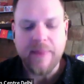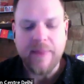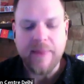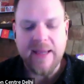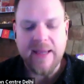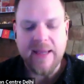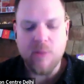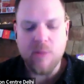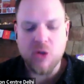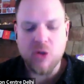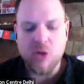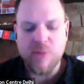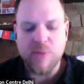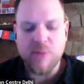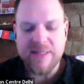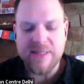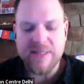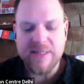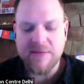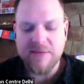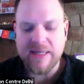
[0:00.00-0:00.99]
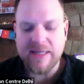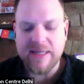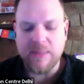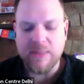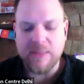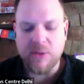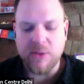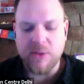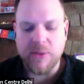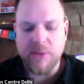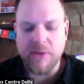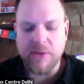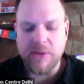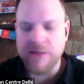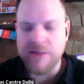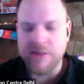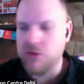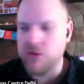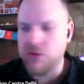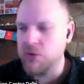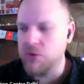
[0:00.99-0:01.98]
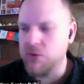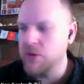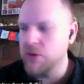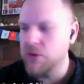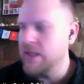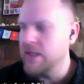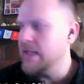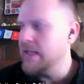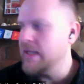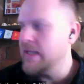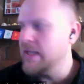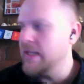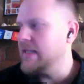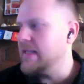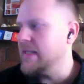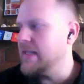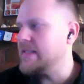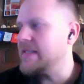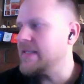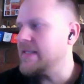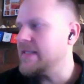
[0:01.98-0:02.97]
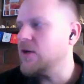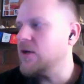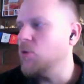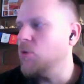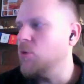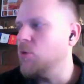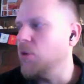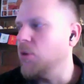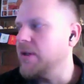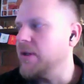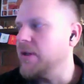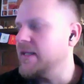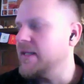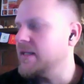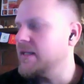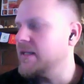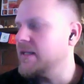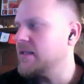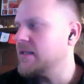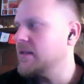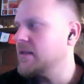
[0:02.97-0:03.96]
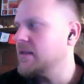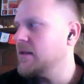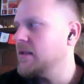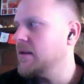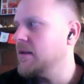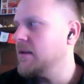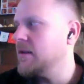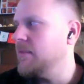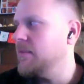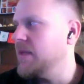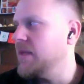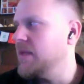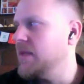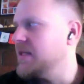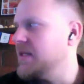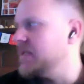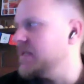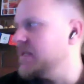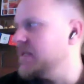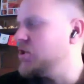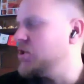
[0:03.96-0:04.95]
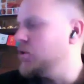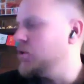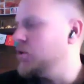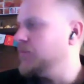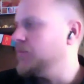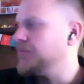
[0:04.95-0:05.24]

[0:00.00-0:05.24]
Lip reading: And more specifically, what we are going to do is single-pointed meditation.